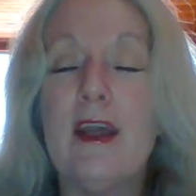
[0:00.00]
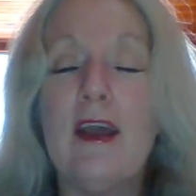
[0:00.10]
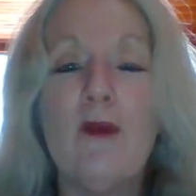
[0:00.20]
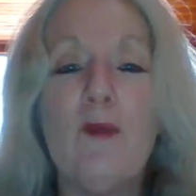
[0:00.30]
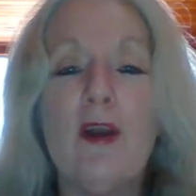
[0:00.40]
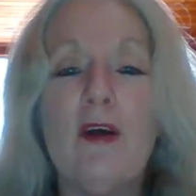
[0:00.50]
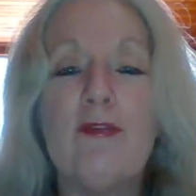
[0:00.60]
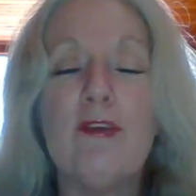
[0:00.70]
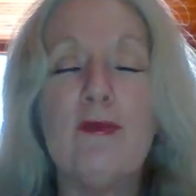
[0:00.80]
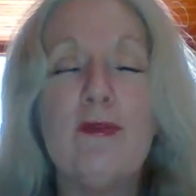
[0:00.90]
and when I
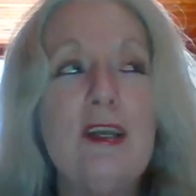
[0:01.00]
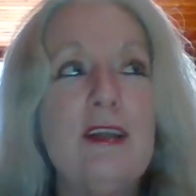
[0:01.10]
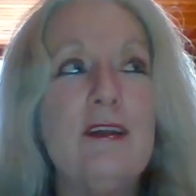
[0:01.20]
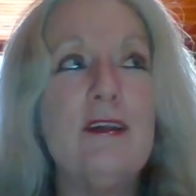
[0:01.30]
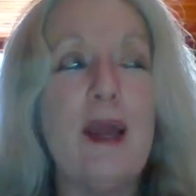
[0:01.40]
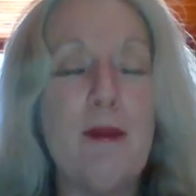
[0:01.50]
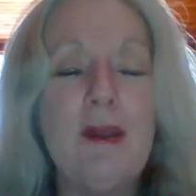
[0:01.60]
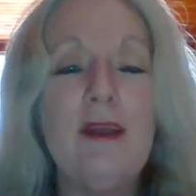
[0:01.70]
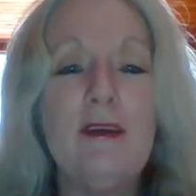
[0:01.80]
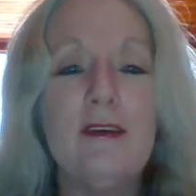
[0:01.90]
feel really
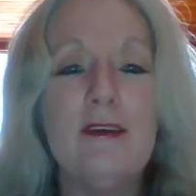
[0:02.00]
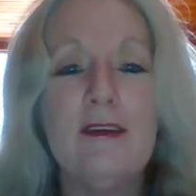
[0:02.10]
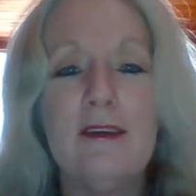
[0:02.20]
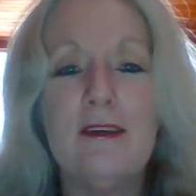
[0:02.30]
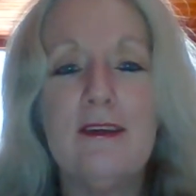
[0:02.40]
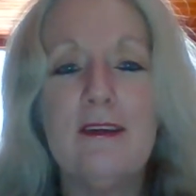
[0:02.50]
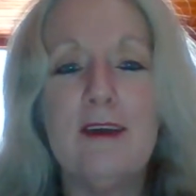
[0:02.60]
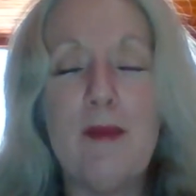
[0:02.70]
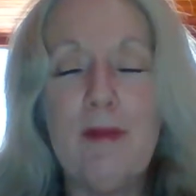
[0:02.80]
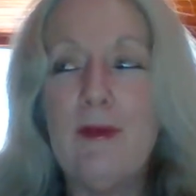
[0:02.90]
happy,
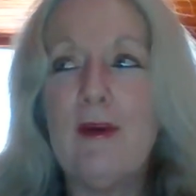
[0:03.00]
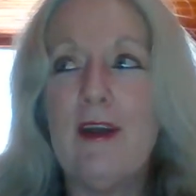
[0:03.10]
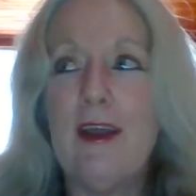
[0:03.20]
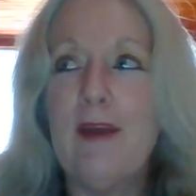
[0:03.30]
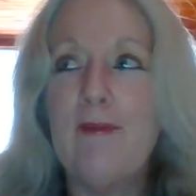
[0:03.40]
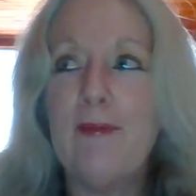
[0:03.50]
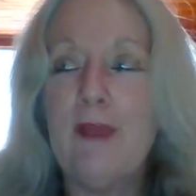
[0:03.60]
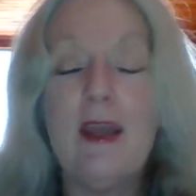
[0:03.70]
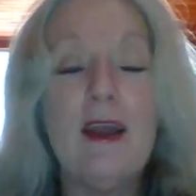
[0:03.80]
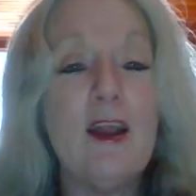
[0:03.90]
happy where I am,
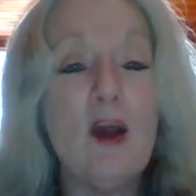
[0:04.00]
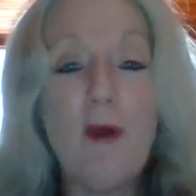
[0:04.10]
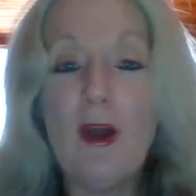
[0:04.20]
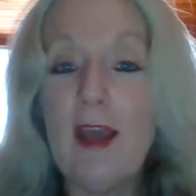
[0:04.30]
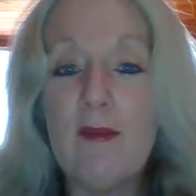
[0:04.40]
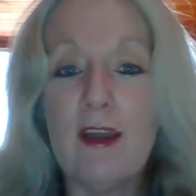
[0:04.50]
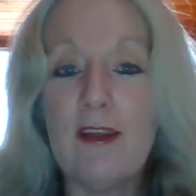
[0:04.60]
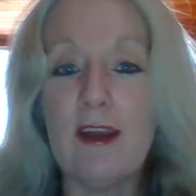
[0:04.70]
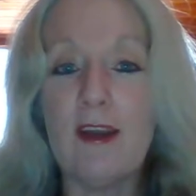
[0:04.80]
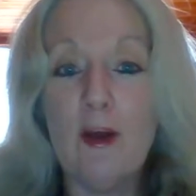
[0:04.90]
and I might have
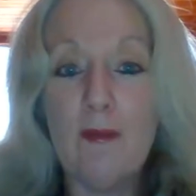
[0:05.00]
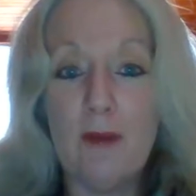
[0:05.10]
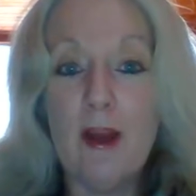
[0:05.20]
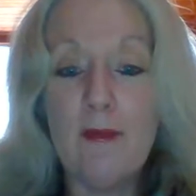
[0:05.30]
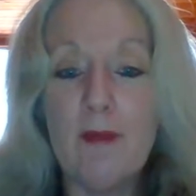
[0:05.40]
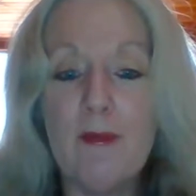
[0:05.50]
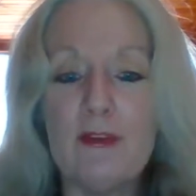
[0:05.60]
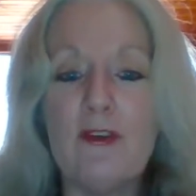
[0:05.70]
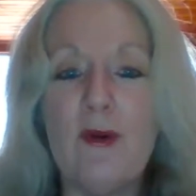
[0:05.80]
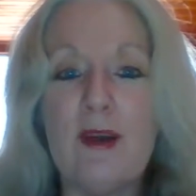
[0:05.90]
nothing, and I'm I am a person
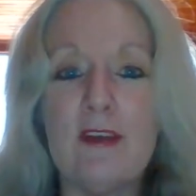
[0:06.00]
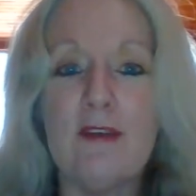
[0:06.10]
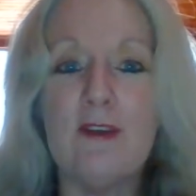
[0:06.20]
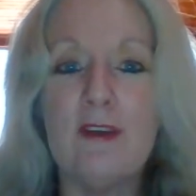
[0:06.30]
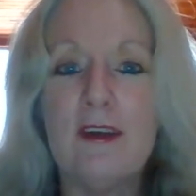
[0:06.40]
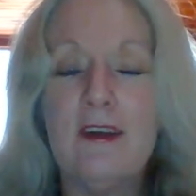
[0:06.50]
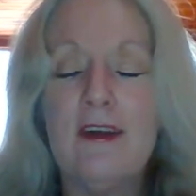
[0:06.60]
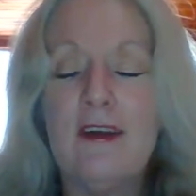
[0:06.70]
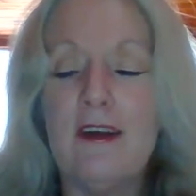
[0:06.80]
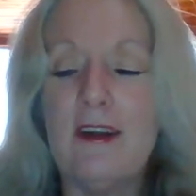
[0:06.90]
who has lived
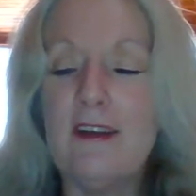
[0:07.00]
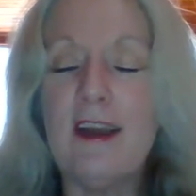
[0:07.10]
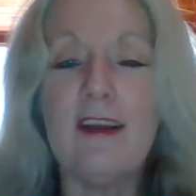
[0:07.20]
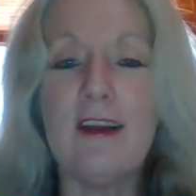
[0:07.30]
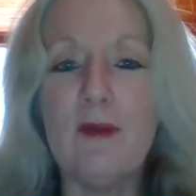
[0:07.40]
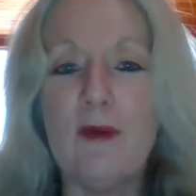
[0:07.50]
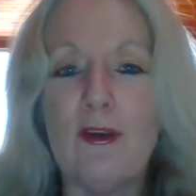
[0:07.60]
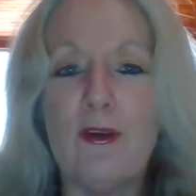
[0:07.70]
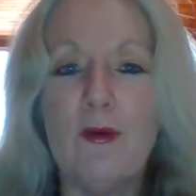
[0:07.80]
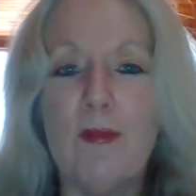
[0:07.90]
uh, technically what
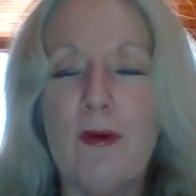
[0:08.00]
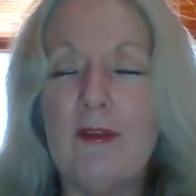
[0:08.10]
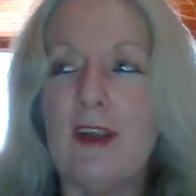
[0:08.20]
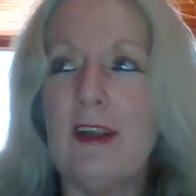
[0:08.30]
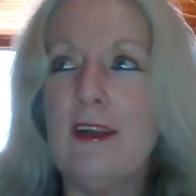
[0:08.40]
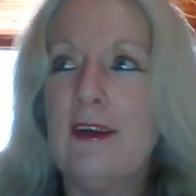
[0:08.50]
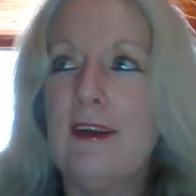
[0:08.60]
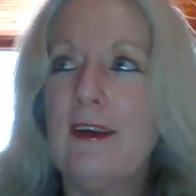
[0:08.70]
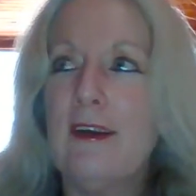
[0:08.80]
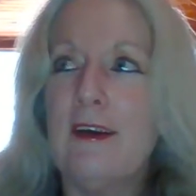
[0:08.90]
you'd call poverty,
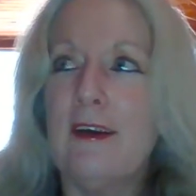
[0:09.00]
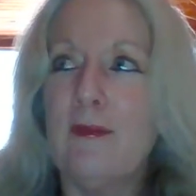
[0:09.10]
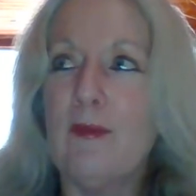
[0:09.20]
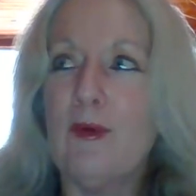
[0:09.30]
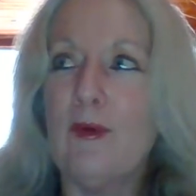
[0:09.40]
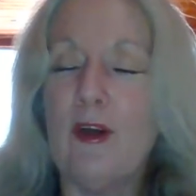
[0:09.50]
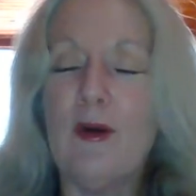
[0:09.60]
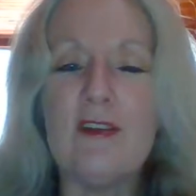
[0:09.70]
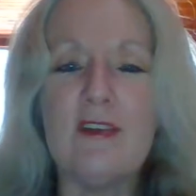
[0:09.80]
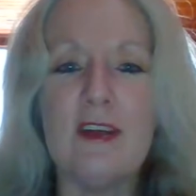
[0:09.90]
um, although I
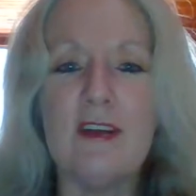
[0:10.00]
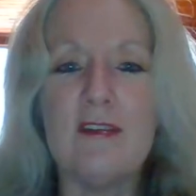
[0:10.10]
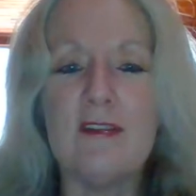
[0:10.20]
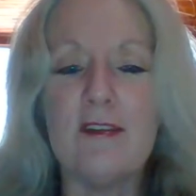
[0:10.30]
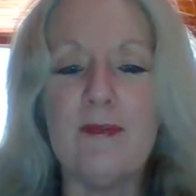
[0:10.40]
see it as